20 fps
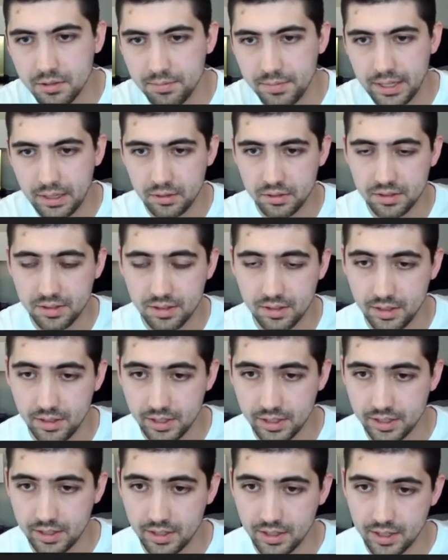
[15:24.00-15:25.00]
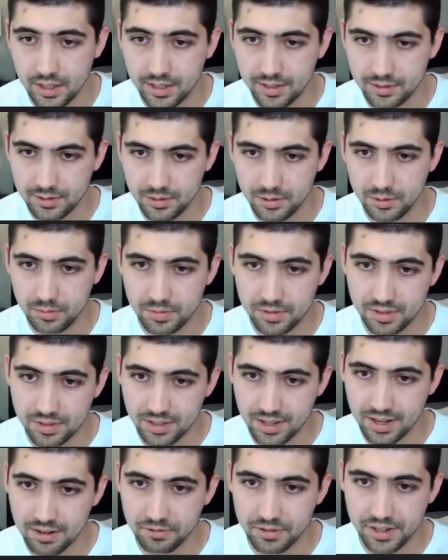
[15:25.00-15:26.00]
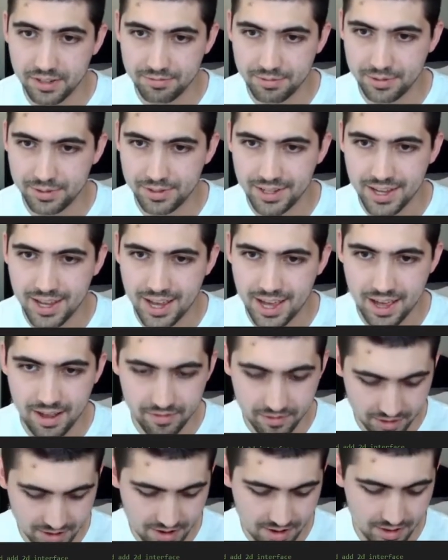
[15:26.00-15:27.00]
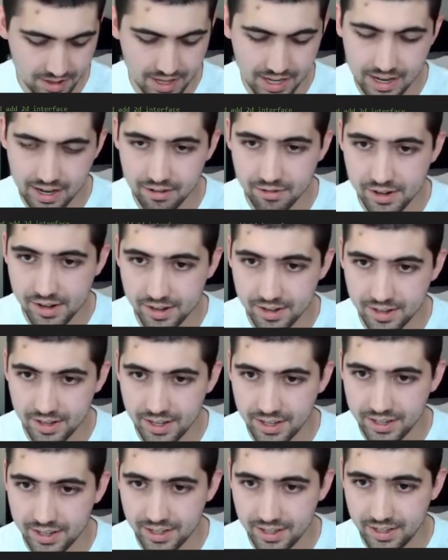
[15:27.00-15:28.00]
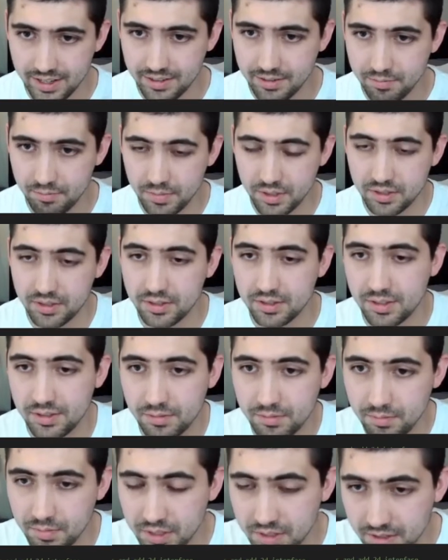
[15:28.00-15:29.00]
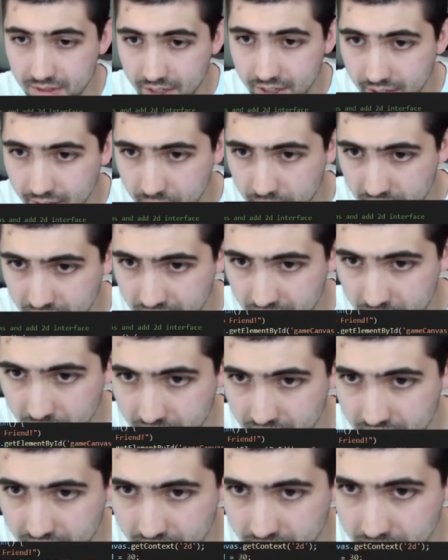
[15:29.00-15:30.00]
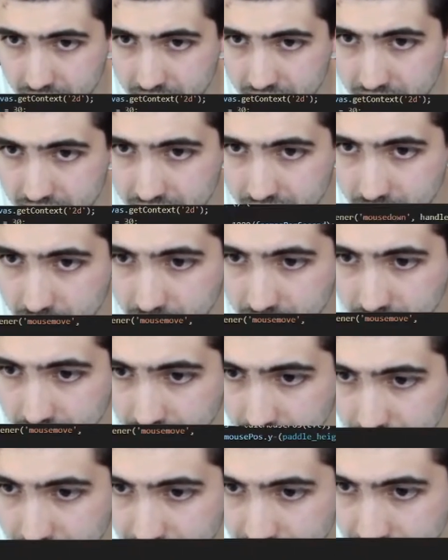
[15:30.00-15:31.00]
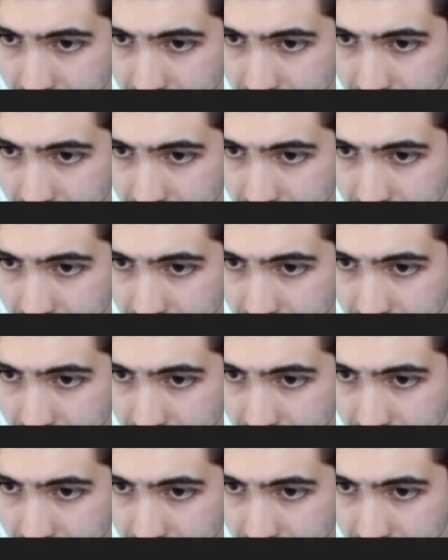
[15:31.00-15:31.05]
mouse click. Not oops. After all that I misnamed or didn't use the same name.